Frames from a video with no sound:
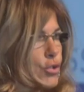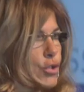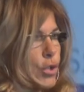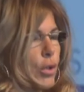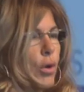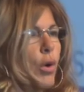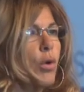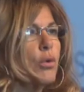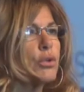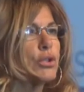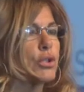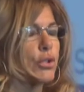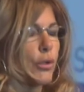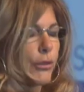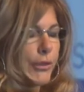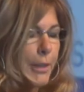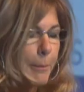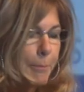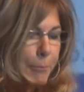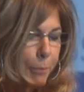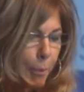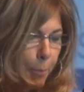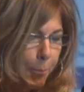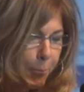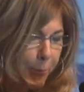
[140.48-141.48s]
also the
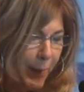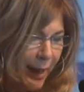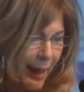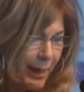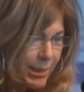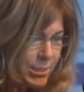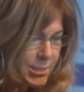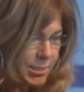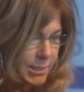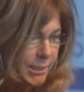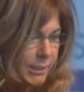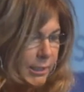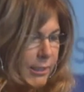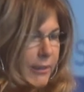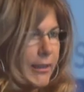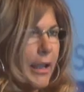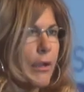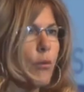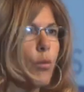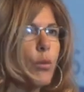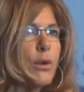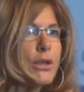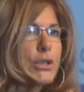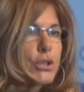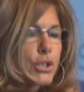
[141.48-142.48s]
propensity that
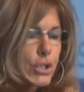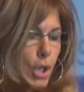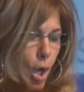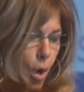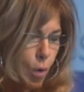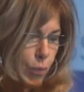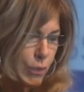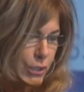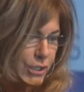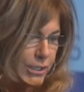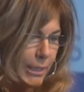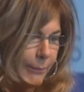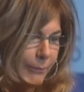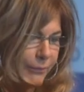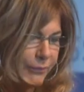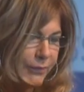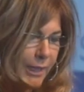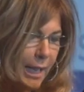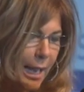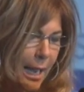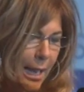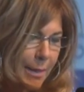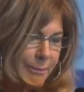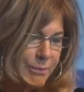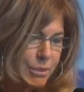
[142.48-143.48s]
we saw
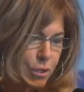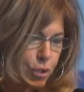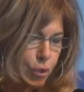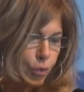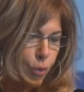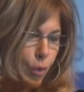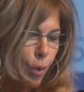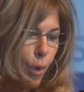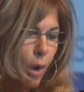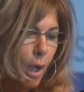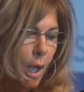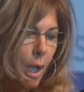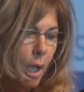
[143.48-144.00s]
sometimes to